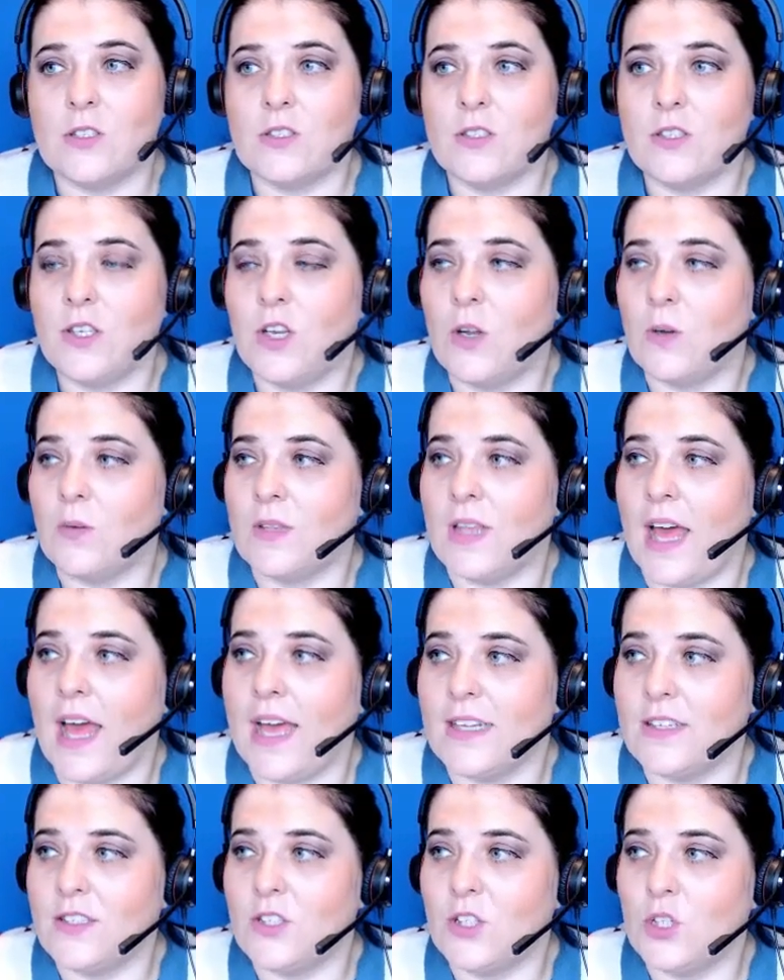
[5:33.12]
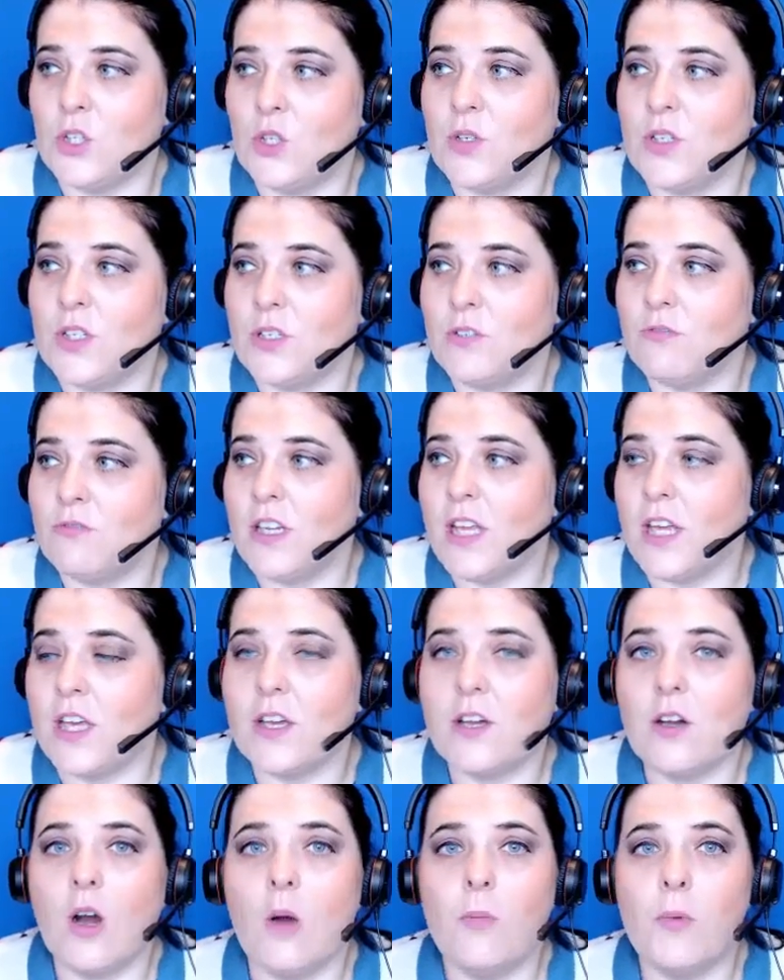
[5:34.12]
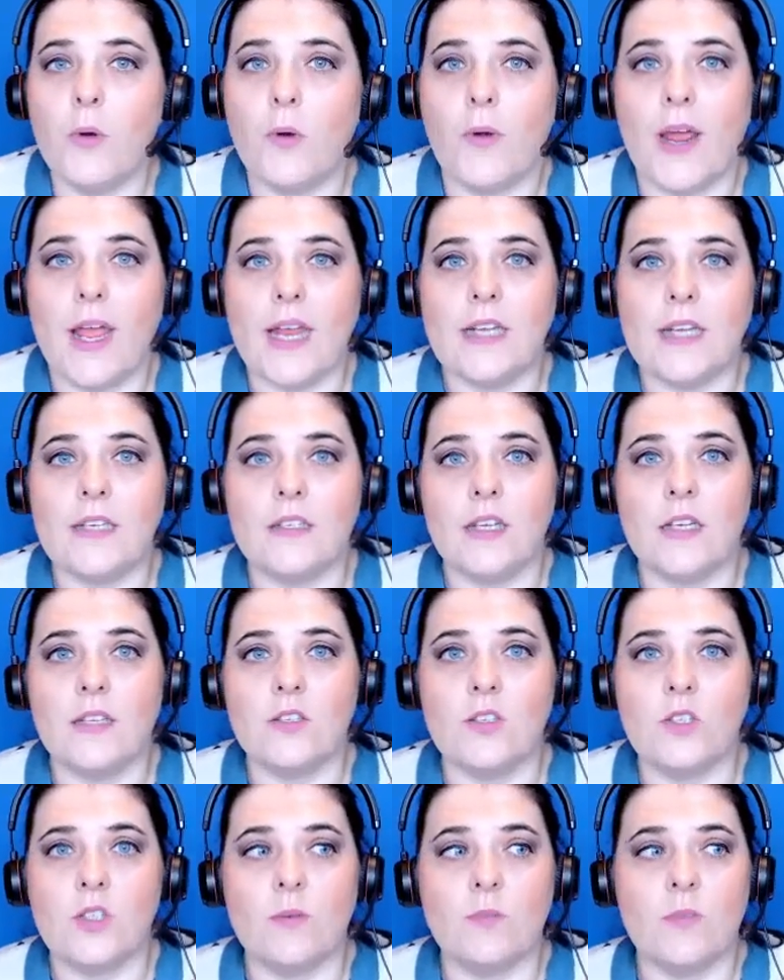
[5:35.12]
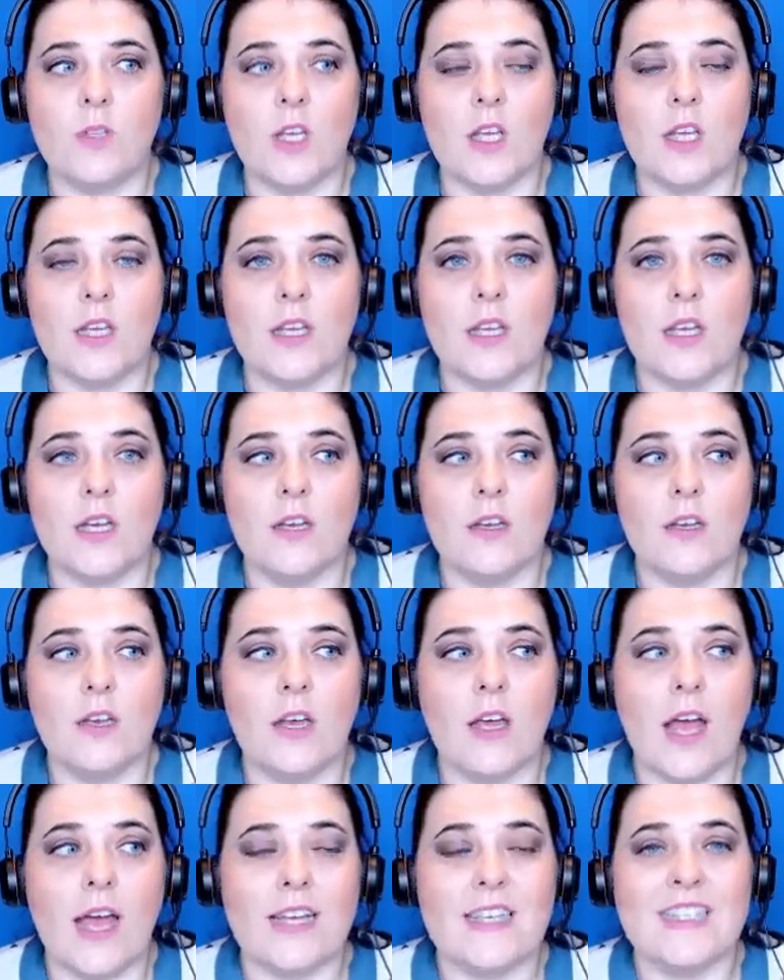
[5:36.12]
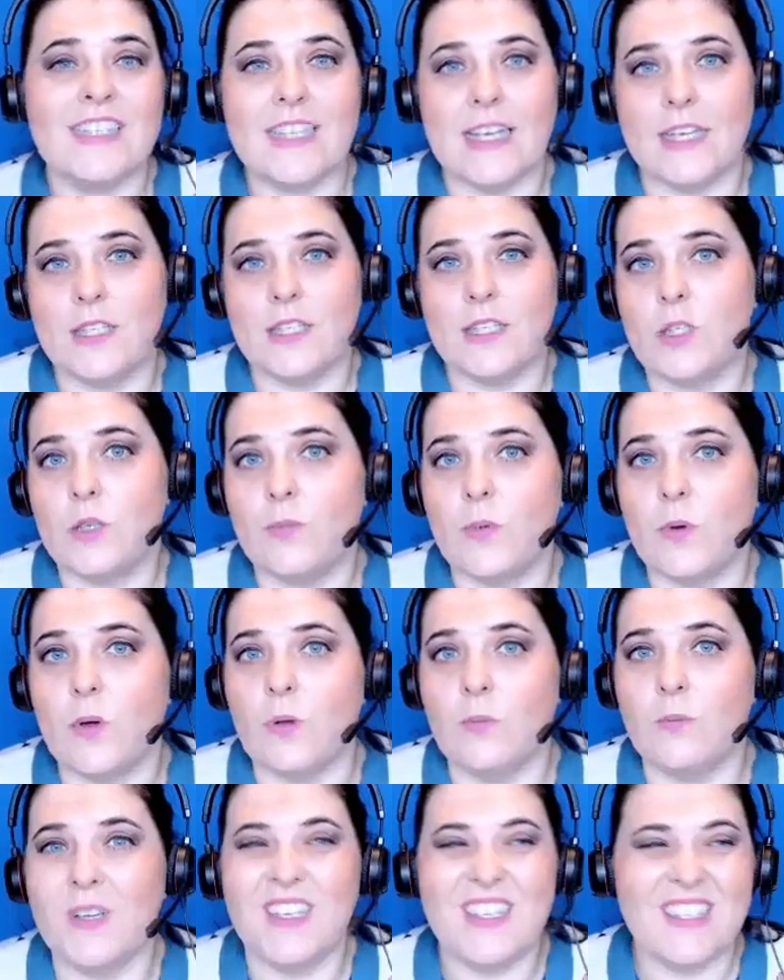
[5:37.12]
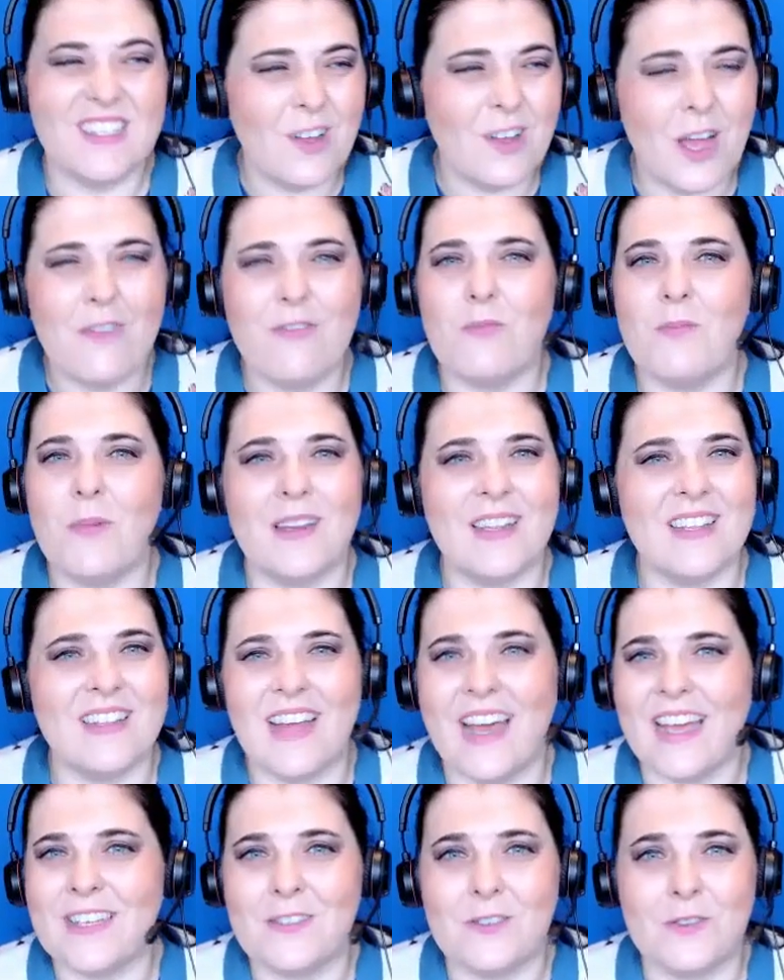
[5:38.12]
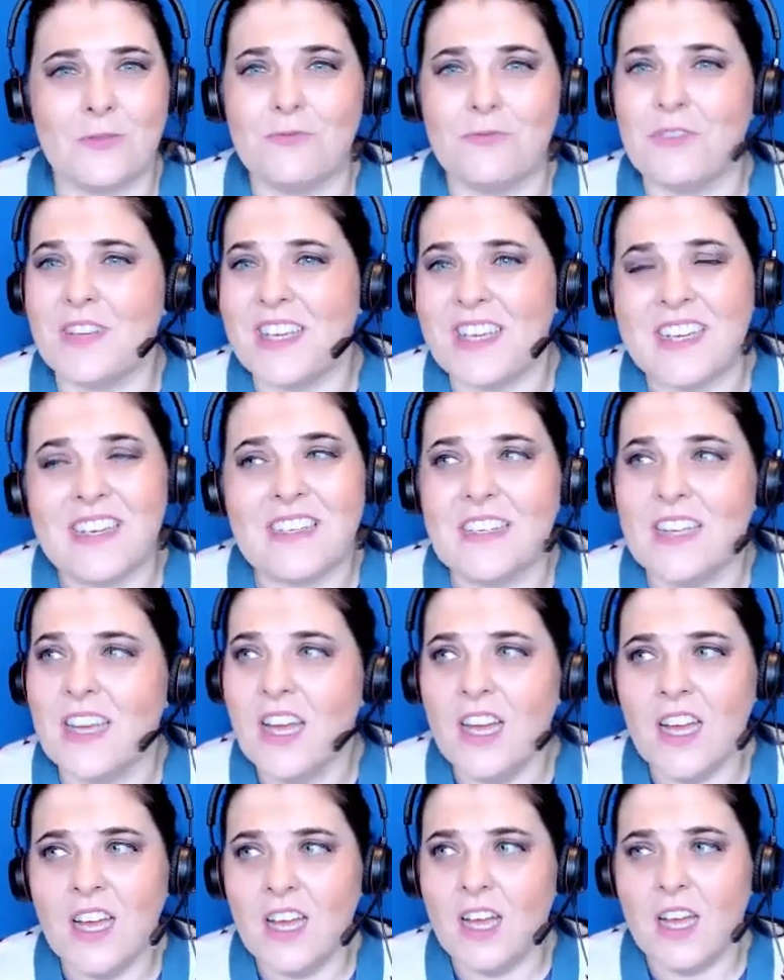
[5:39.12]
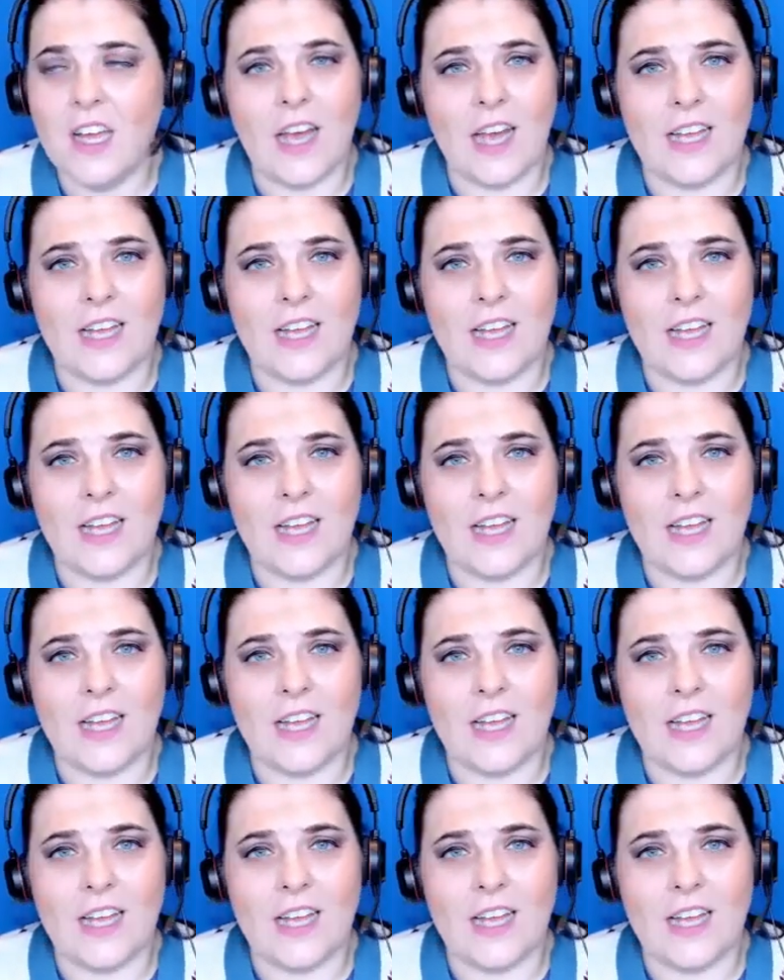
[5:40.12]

you know that you can really incorporate in something accessible because not everybody likes to read mm-hmm.